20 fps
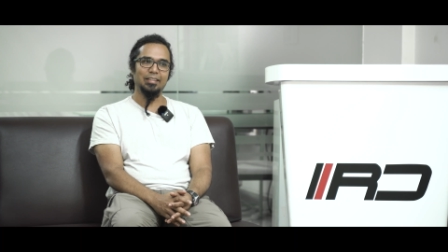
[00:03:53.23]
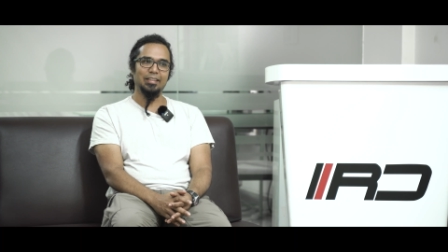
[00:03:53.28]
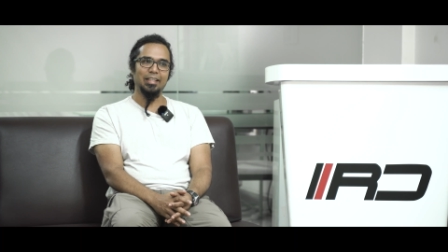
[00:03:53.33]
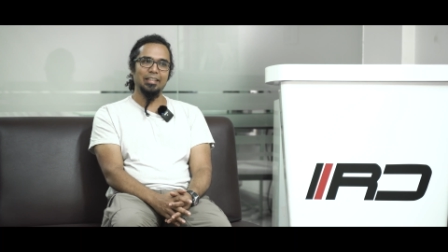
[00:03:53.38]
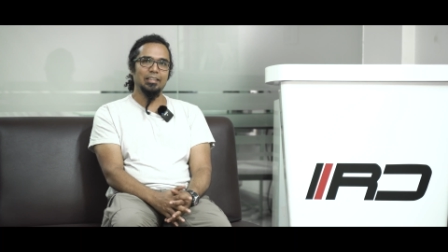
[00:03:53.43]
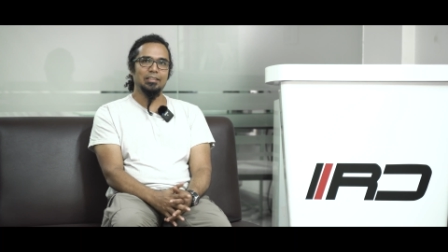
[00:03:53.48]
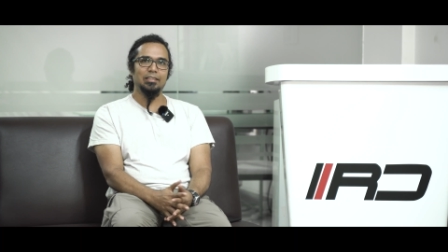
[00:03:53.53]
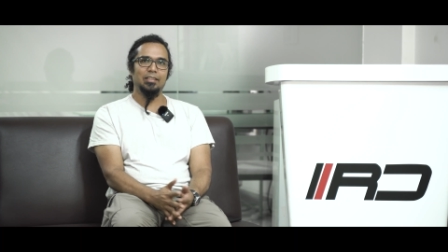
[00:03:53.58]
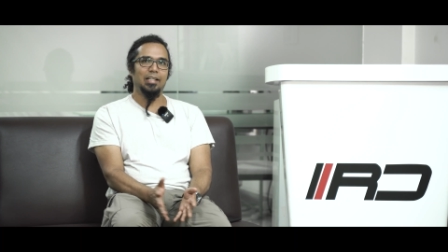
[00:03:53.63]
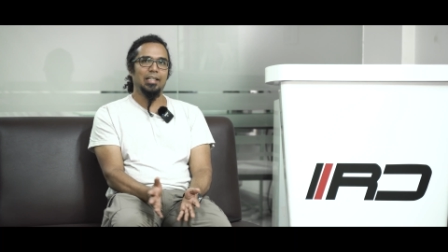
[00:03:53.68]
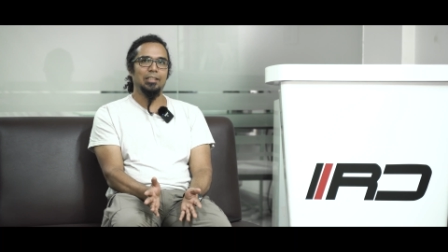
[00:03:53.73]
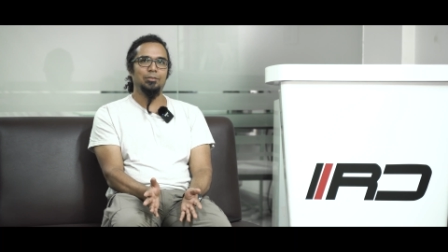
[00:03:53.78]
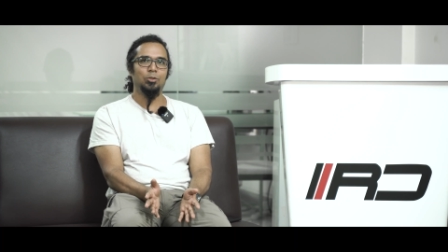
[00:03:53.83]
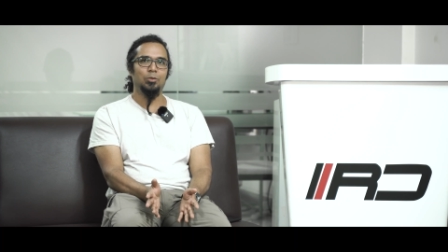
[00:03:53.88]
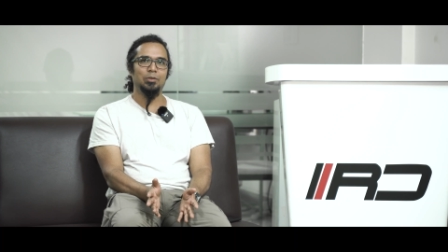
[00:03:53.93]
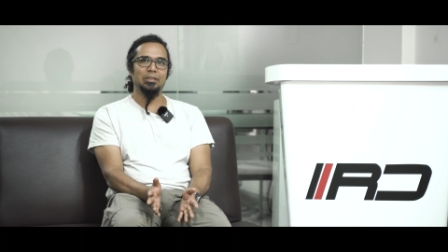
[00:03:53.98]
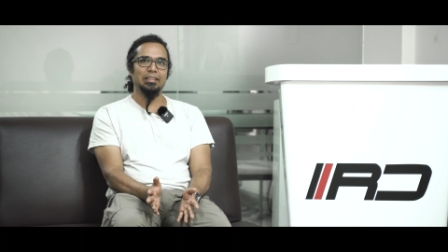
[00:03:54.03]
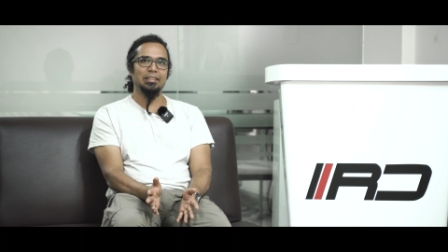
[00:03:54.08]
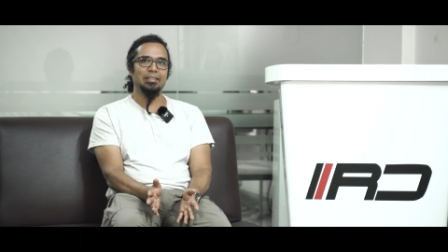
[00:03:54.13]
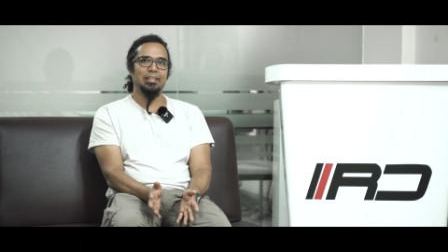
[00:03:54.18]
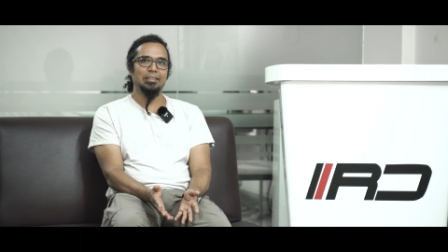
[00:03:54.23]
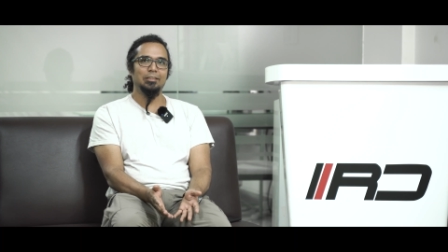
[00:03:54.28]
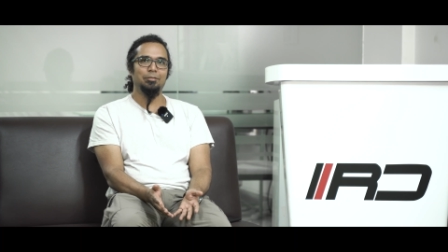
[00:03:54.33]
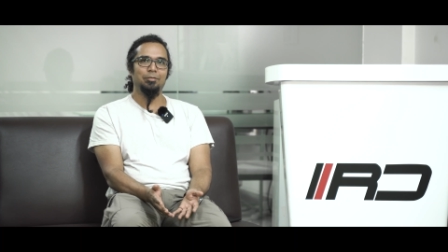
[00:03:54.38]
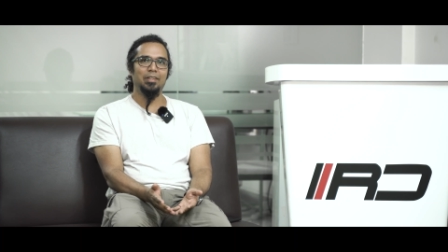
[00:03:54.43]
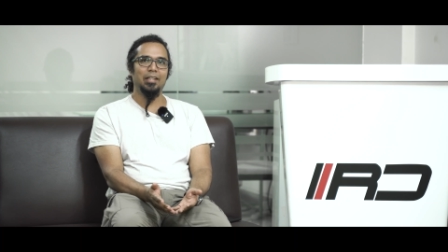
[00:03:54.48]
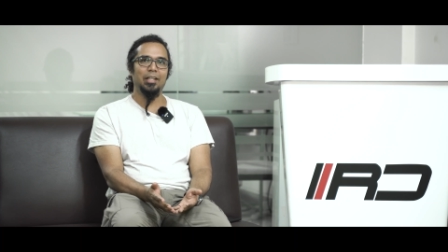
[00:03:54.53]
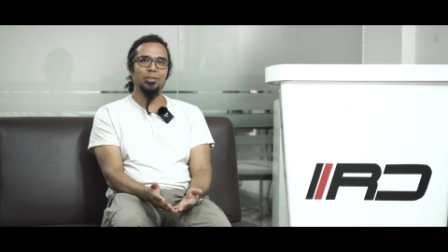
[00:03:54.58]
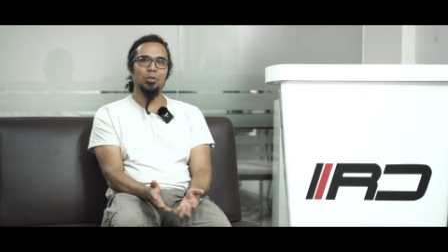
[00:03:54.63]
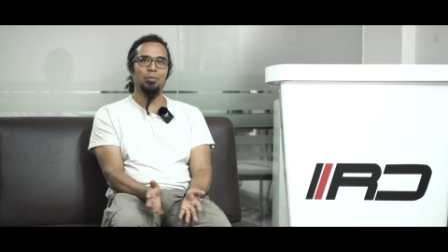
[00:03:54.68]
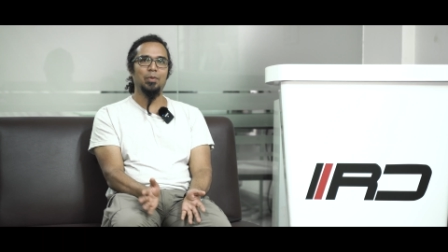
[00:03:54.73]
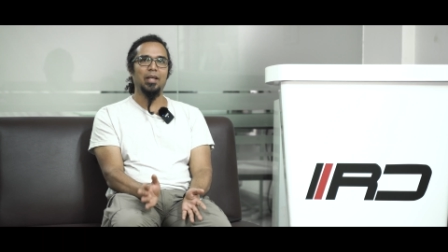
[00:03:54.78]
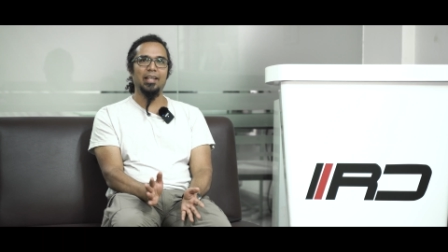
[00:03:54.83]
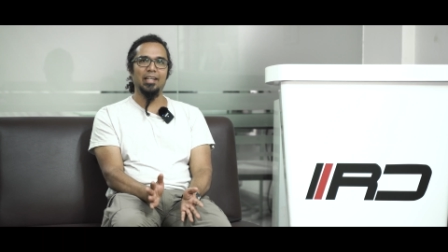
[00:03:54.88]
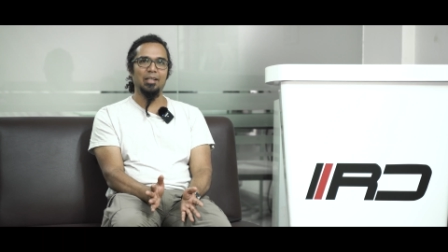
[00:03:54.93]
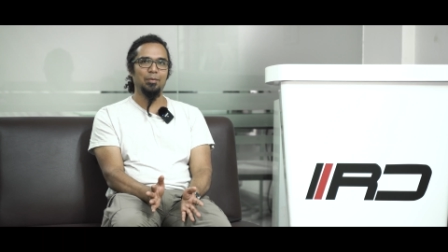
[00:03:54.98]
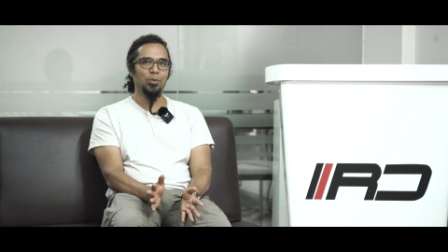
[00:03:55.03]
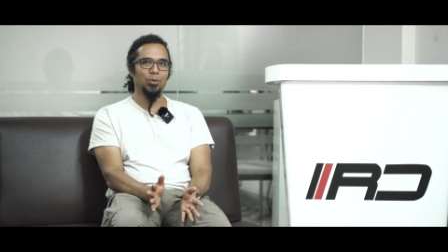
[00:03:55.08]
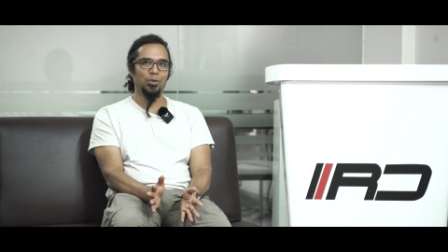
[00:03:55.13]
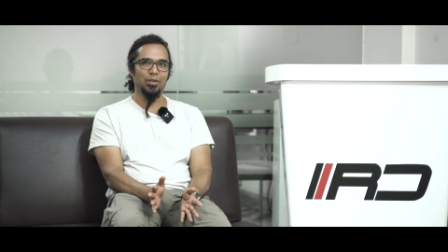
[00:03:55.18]
it just transforms. It doesn't feel like your bike
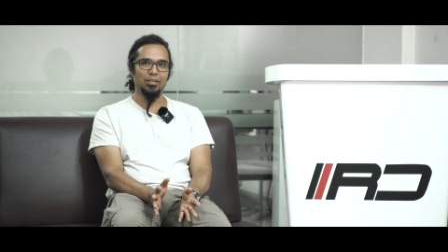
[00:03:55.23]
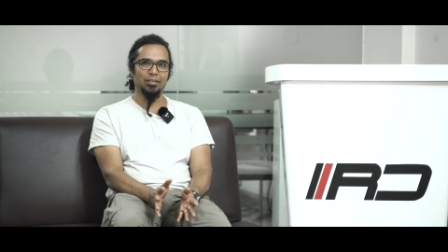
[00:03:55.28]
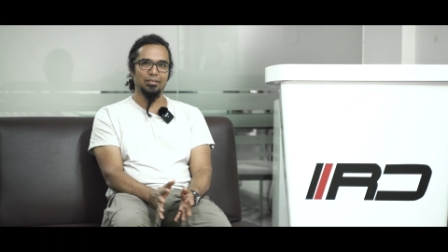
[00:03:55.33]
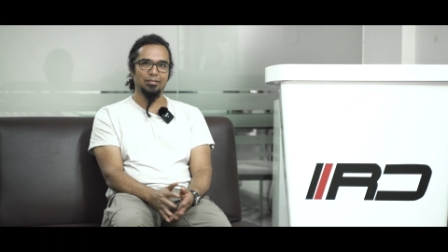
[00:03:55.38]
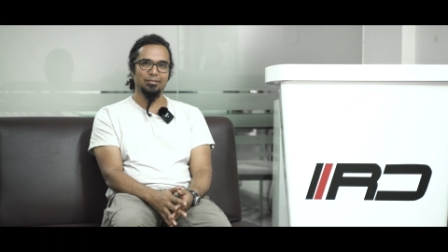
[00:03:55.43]
anymore.